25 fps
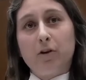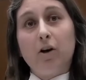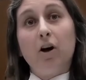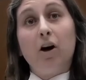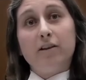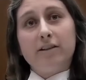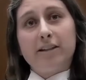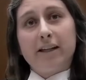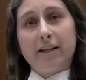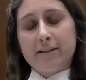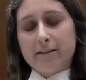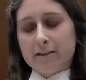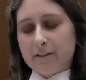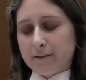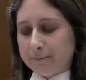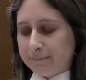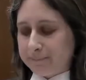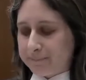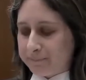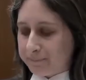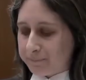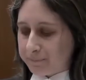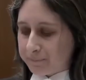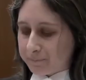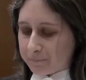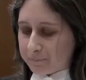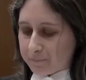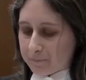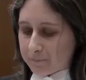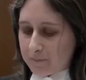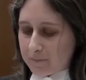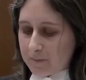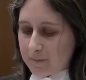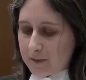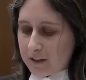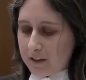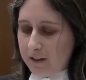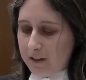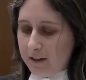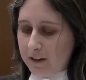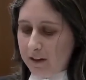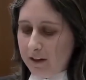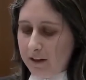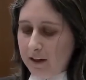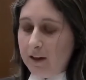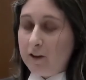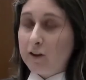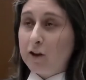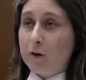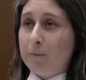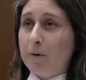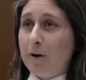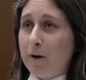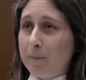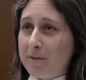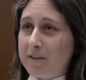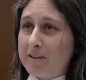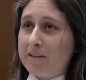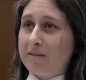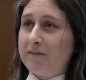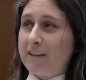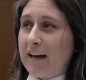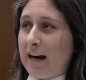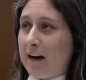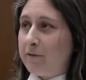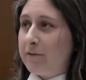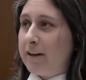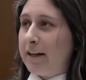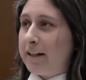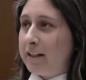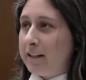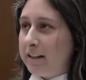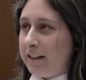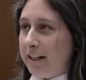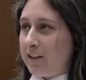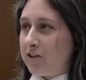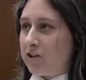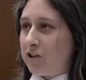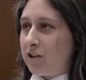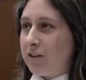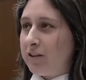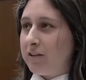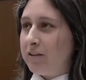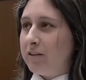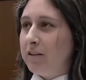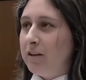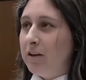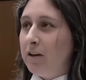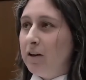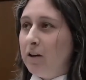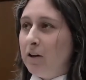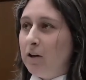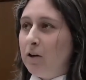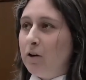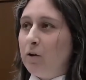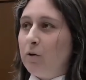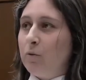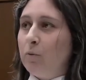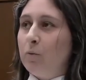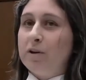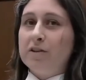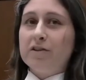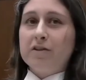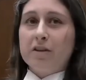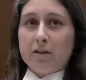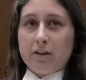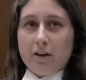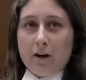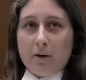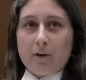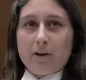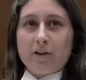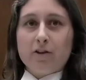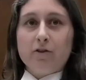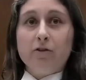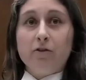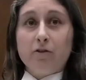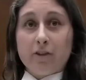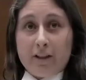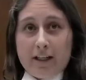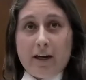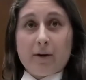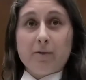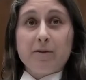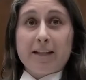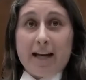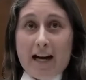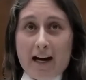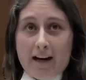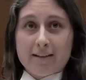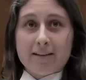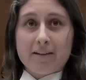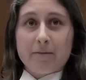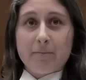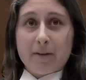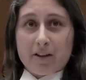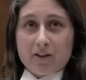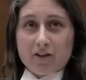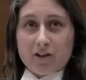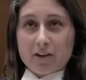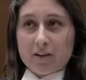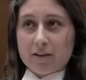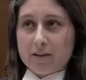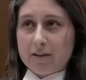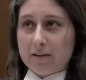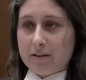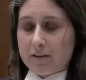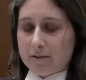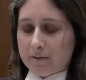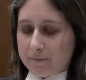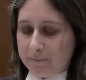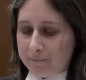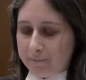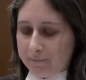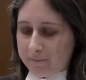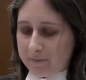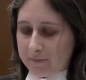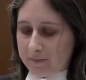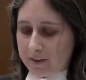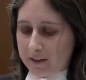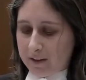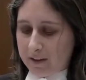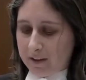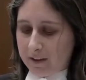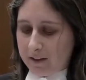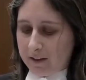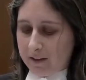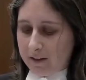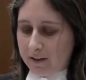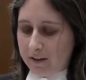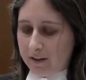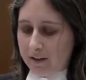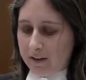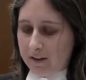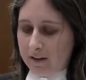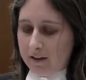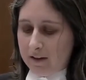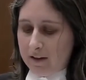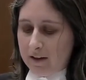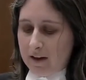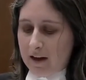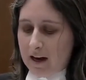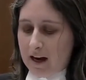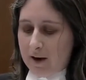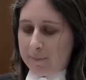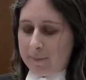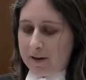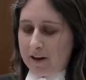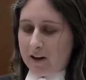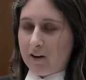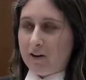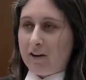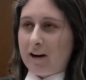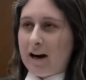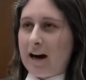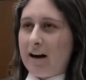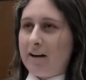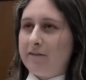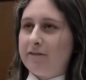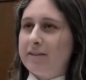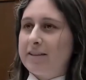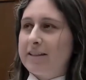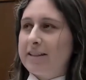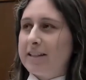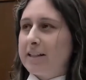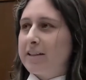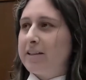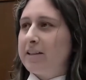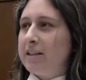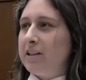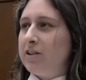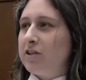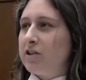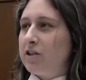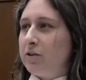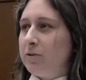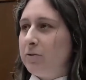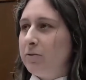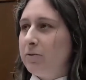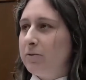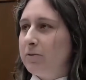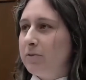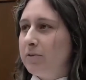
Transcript: content. The purpose of that regulation was to lower greenhouse gas emissions. At paragraph 62,